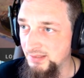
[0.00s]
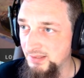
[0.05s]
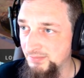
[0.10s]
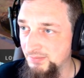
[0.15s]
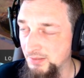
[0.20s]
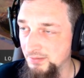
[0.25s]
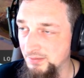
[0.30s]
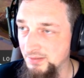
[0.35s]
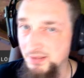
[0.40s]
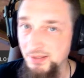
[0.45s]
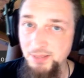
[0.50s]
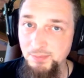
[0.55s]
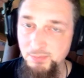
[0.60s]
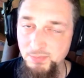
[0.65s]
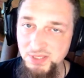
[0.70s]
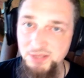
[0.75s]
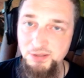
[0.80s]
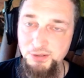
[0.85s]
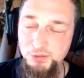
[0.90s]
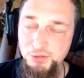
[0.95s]
far as like
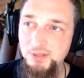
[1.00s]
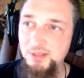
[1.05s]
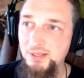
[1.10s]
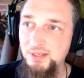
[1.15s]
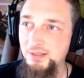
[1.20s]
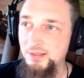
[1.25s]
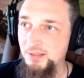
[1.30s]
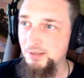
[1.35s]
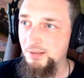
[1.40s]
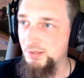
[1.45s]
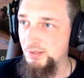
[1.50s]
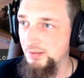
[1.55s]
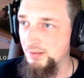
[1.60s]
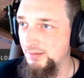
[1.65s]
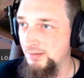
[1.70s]
positioning is concerned.